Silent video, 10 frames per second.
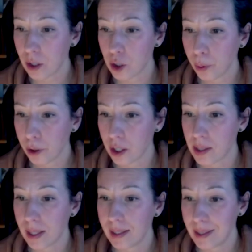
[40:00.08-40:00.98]
research
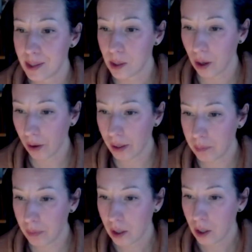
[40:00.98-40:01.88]
projects in this
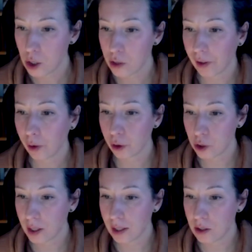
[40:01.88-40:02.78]
time. So if I got
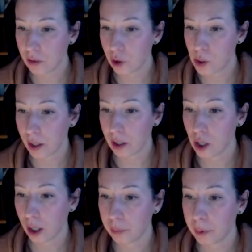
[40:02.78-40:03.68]
to the interview stage,
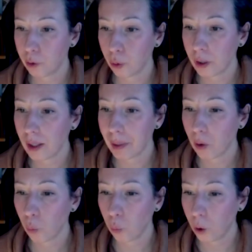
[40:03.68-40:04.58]
I would be talking
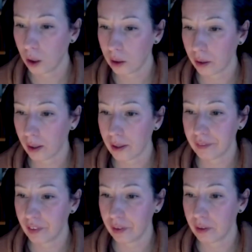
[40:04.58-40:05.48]
about work
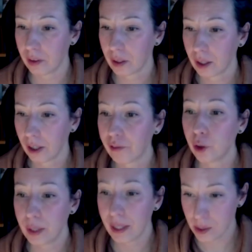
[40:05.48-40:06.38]
I've done a
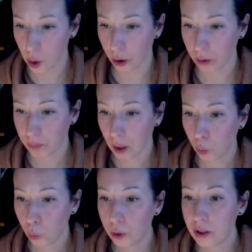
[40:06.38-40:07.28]
few years ago.
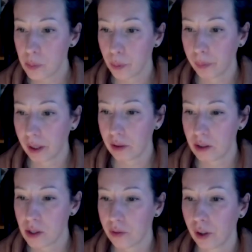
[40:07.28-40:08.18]
Would this put me at the
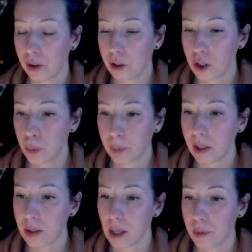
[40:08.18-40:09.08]
disadvantage,
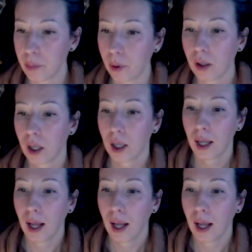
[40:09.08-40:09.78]
be acceptable?